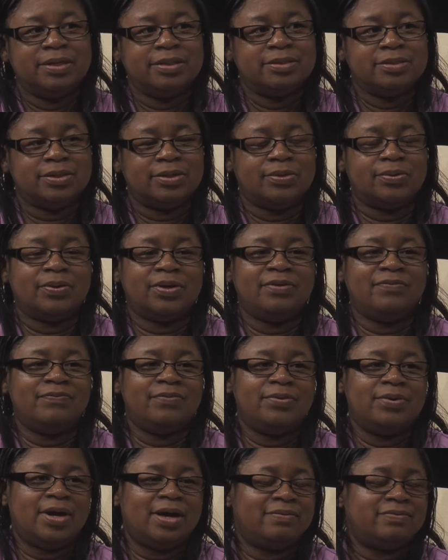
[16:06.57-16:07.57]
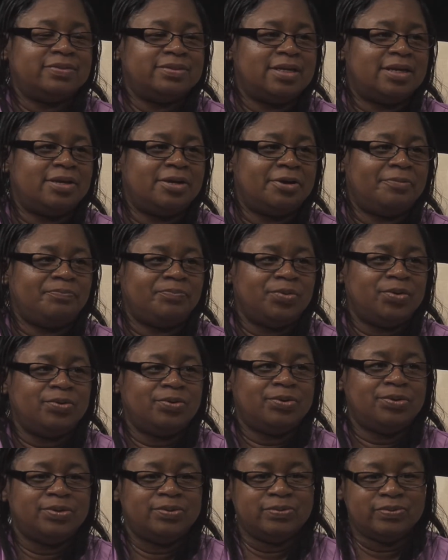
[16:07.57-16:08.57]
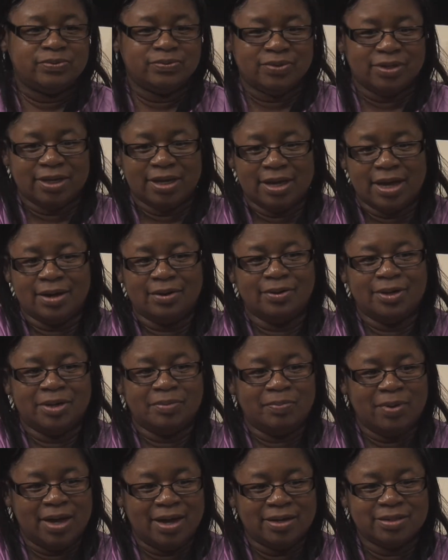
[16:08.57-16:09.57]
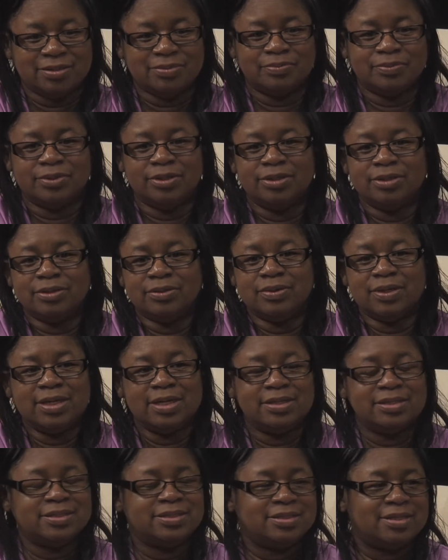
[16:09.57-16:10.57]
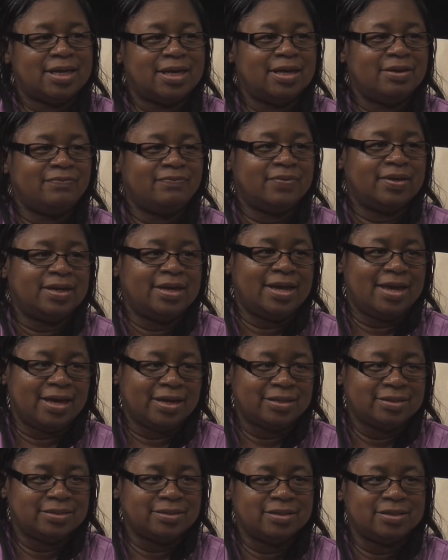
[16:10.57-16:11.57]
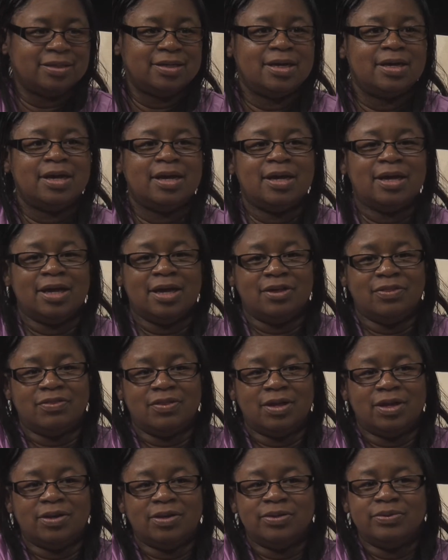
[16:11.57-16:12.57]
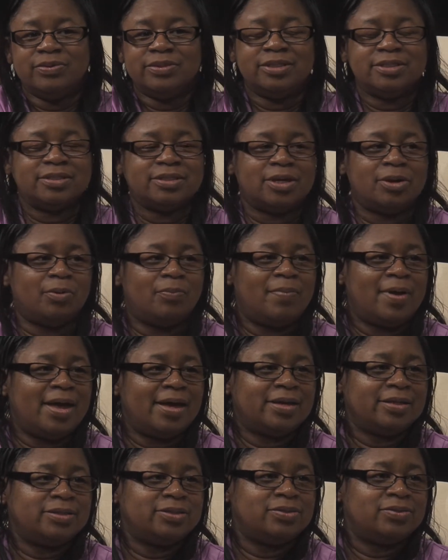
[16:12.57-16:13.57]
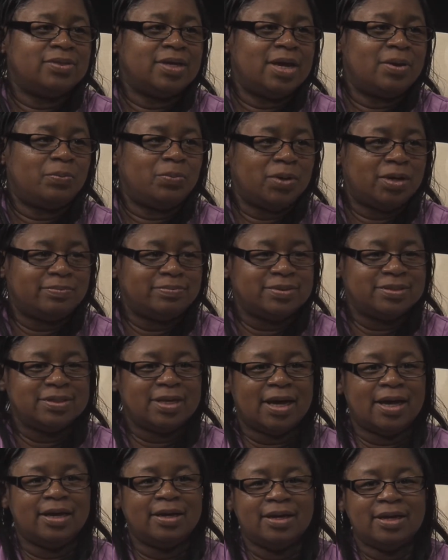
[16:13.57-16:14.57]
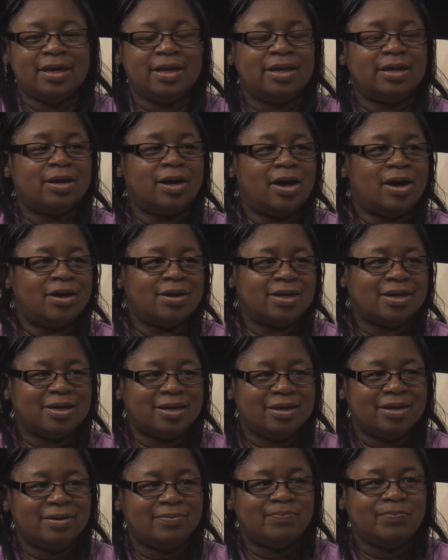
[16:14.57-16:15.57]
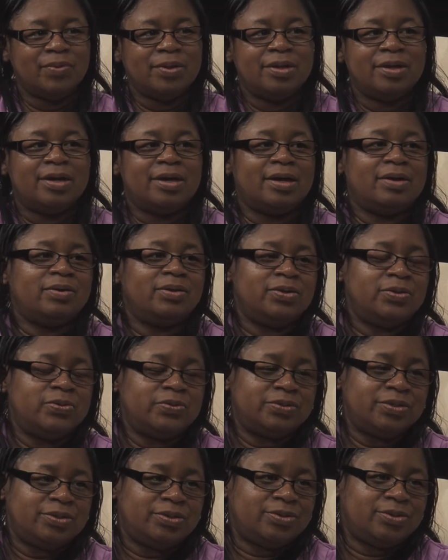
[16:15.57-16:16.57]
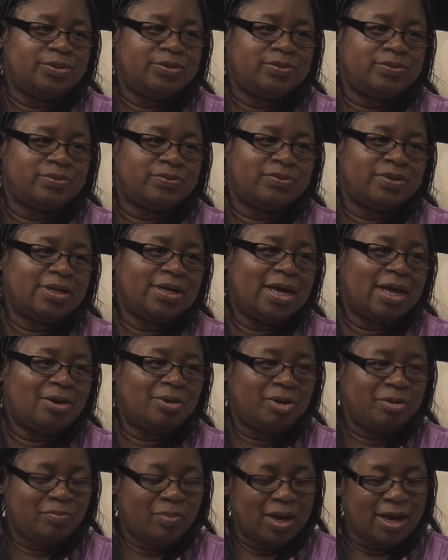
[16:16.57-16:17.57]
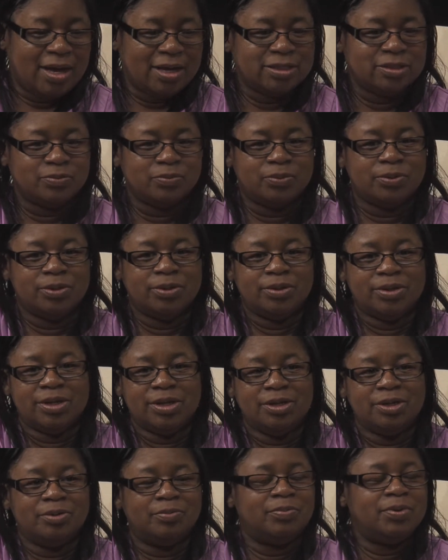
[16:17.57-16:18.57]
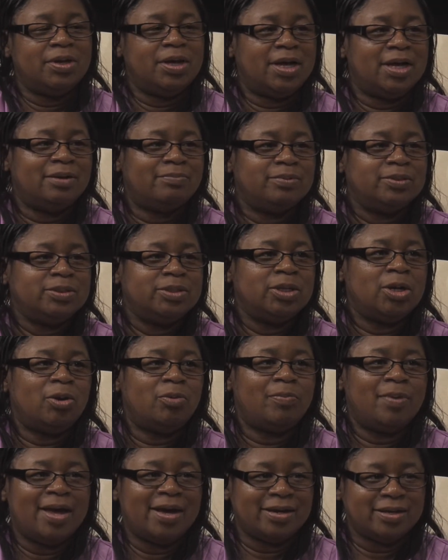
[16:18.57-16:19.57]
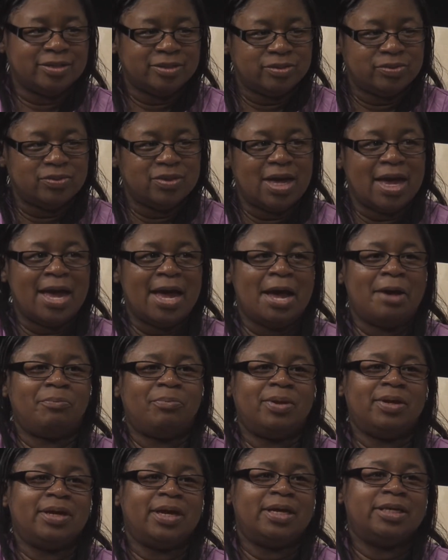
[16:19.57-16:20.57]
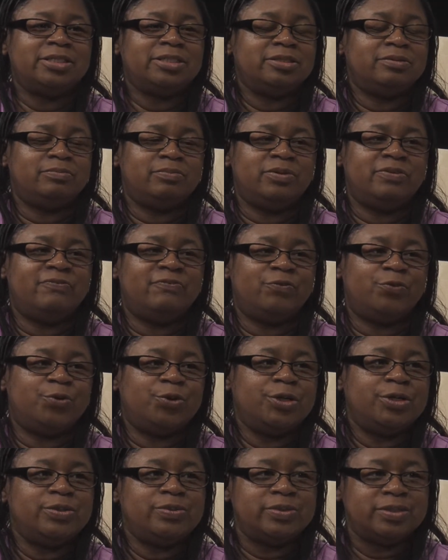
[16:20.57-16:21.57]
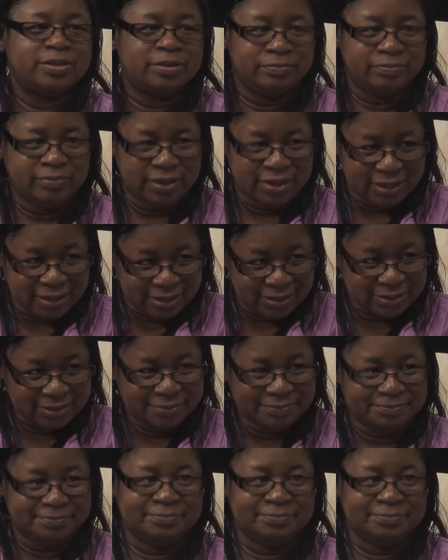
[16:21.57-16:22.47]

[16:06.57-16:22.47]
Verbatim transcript: So if you have set up your user account and password, you can save and exit, and then you just go back to that website and log in using your user account and password, and you'll be able to go back into that application before you submit it.